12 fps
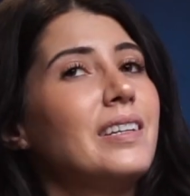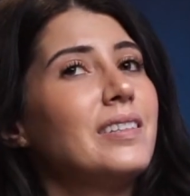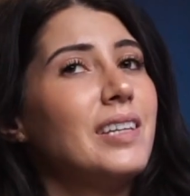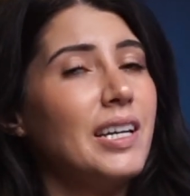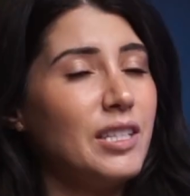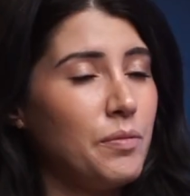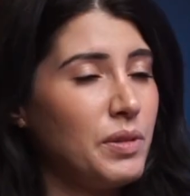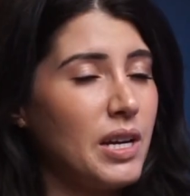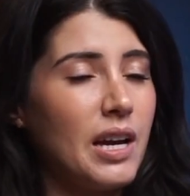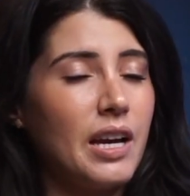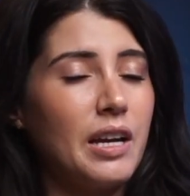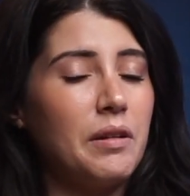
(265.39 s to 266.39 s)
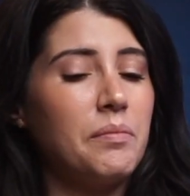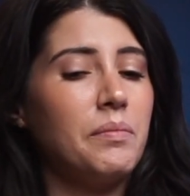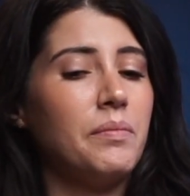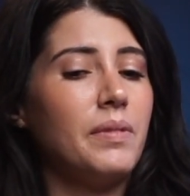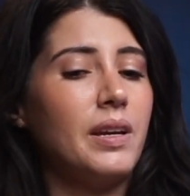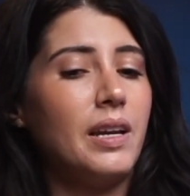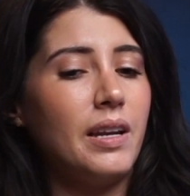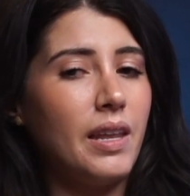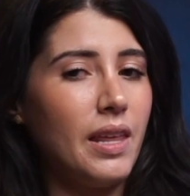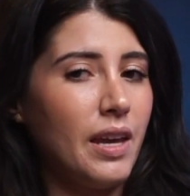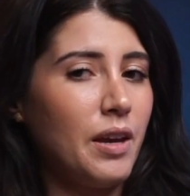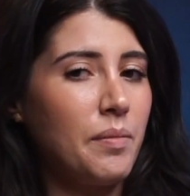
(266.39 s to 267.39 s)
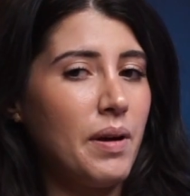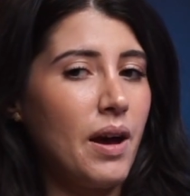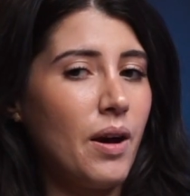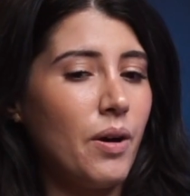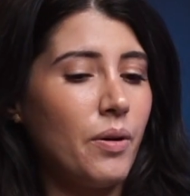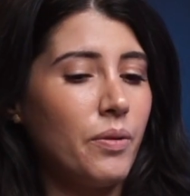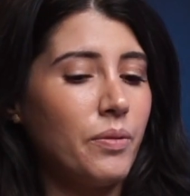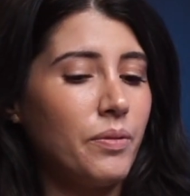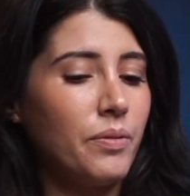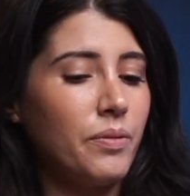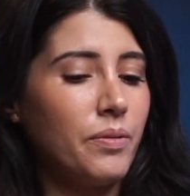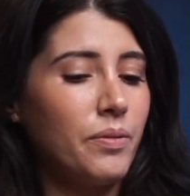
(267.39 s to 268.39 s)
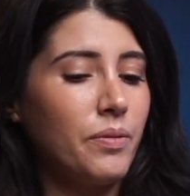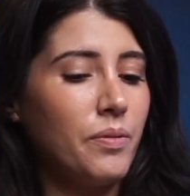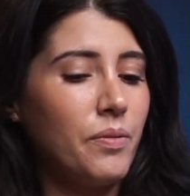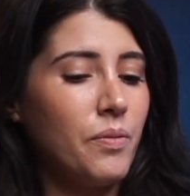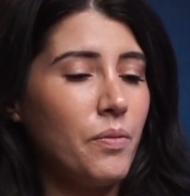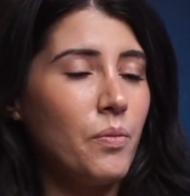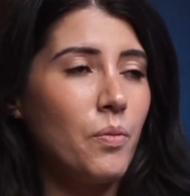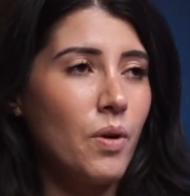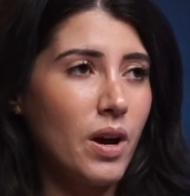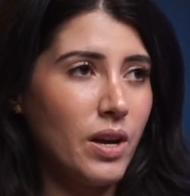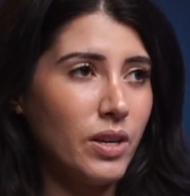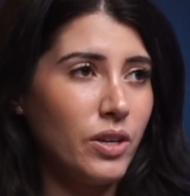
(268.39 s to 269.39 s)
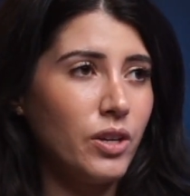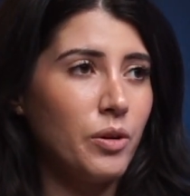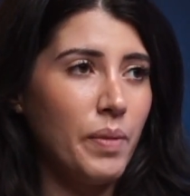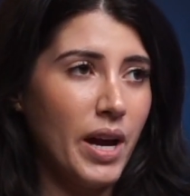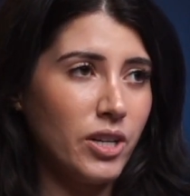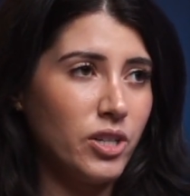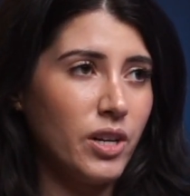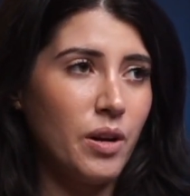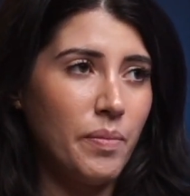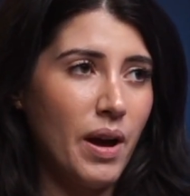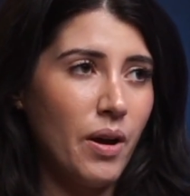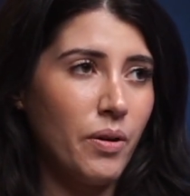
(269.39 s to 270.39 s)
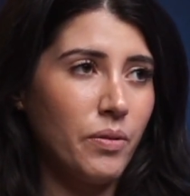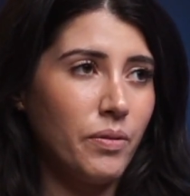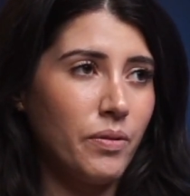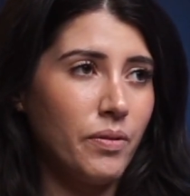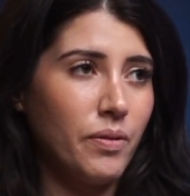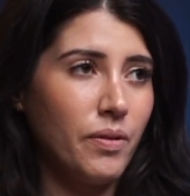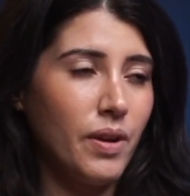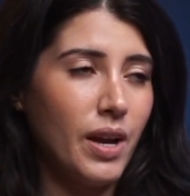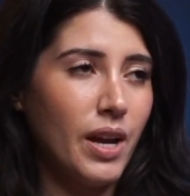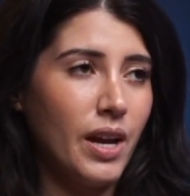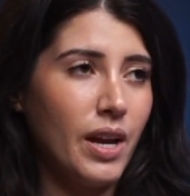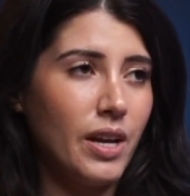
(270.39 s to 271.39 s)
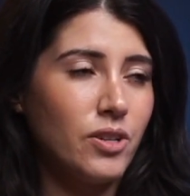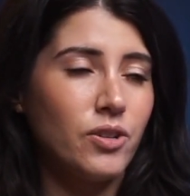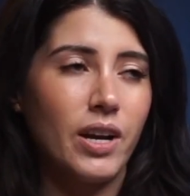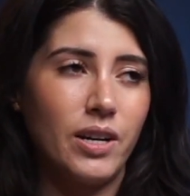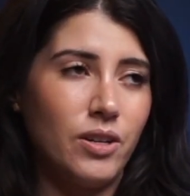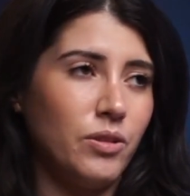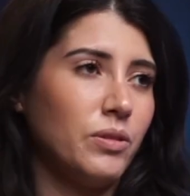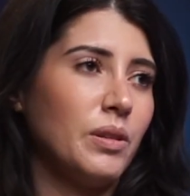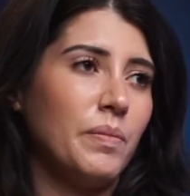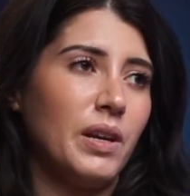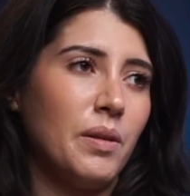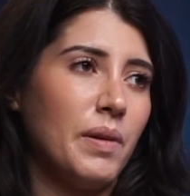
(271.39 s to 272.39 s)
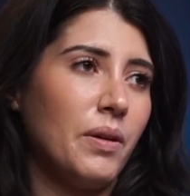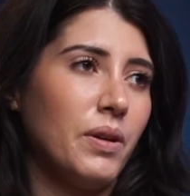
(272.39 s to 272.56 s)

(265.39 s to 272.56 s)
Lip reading: take some time and think about what you're passionate about and try to do something about